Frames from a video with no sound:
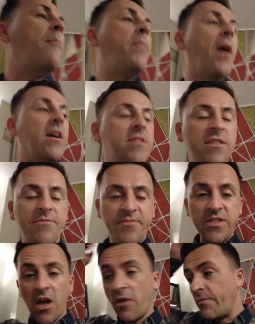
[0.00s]
But
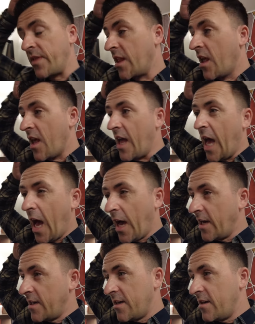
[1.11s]
so,
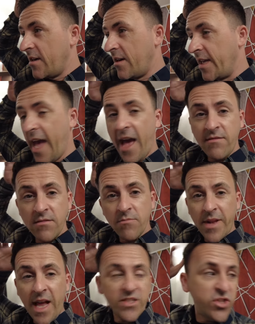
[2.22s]
again,
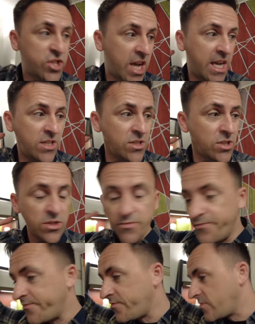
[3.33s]
plans change.
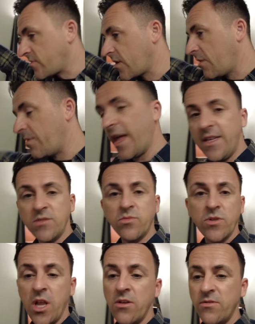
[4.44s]
Blaze
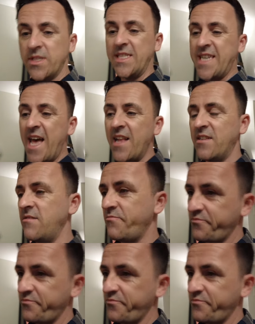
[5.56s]
closed at ten,